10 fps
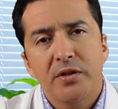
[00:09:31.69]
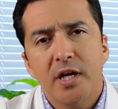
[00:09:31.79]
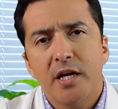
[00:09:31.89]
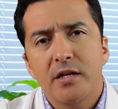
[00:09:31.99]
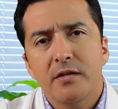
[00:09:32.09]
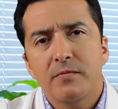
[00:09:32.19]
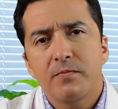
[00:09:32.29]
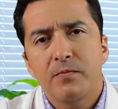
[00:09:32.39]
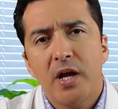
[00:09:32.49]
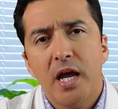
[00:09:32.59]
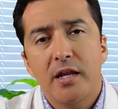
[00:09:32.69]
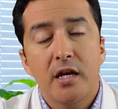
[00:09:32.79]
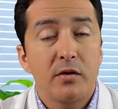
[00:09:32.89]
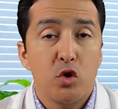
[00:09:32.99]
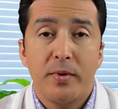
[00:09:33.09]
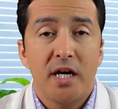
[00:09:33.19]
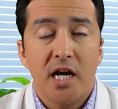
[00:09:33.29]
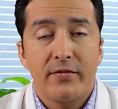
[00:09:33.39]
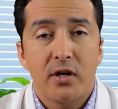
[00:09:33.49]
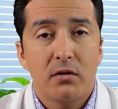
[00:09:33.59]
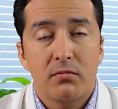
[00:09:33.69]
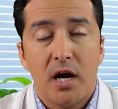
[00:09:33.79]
then and then you may not have